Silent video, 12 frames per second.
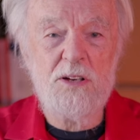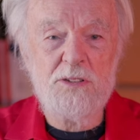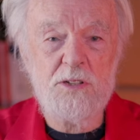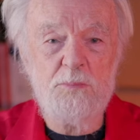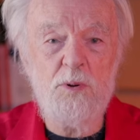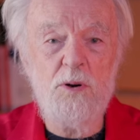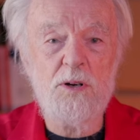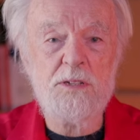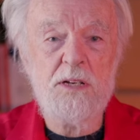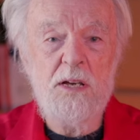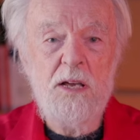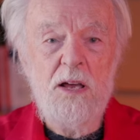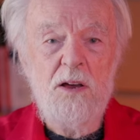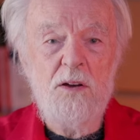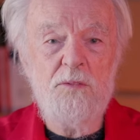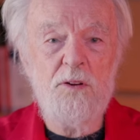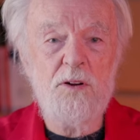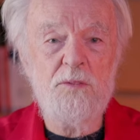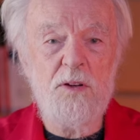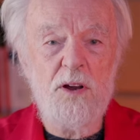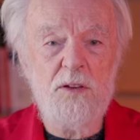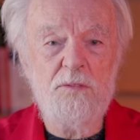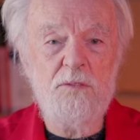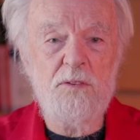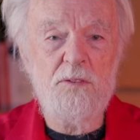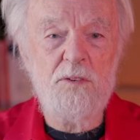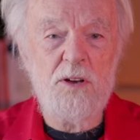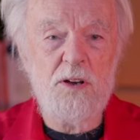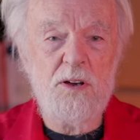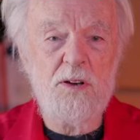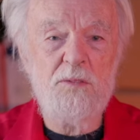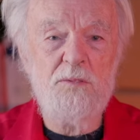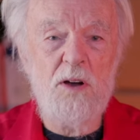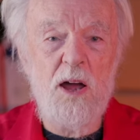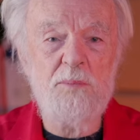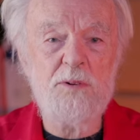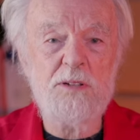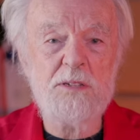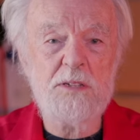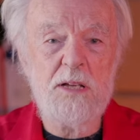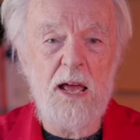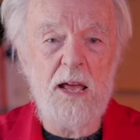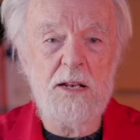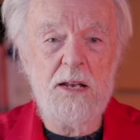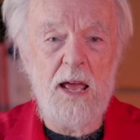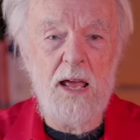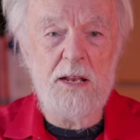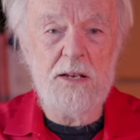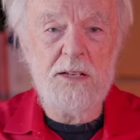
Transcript: support for a very vibrant and